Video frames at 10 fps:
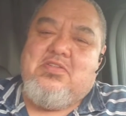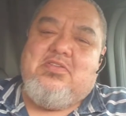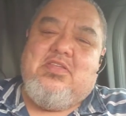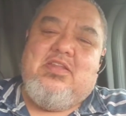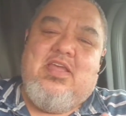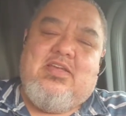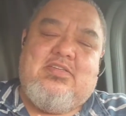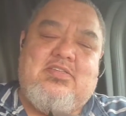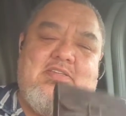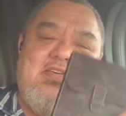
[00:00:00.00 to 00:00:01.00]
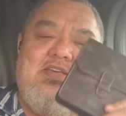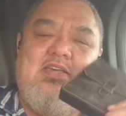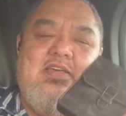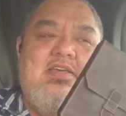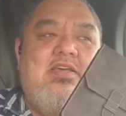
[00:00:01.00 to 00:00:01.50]
to the next
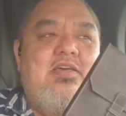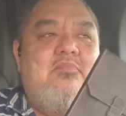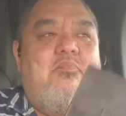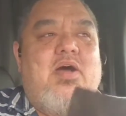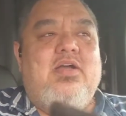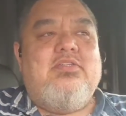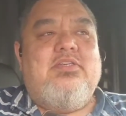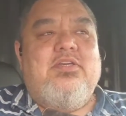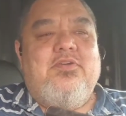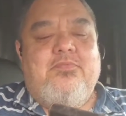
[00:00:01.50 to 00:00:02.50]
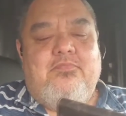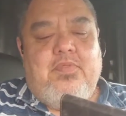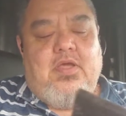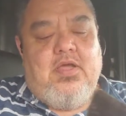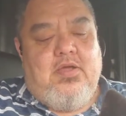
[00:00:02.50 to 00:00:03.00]
box here.
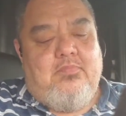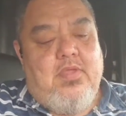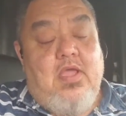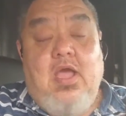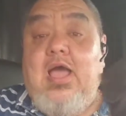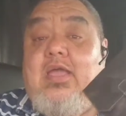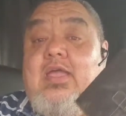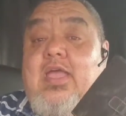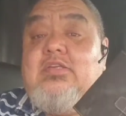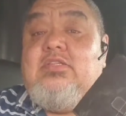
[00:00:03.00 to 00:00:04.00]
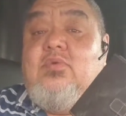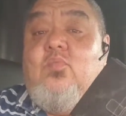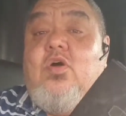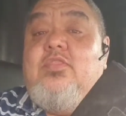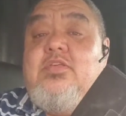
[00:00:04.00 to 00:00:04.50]
I actually
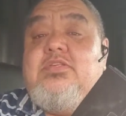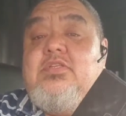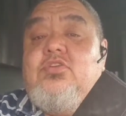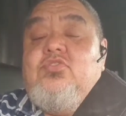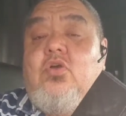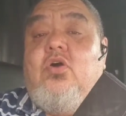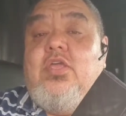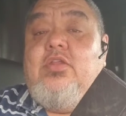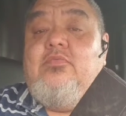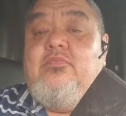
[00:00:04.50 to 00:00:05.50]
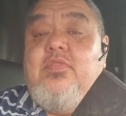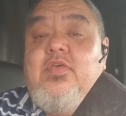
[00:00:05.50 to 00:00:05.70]
won this in a drawing.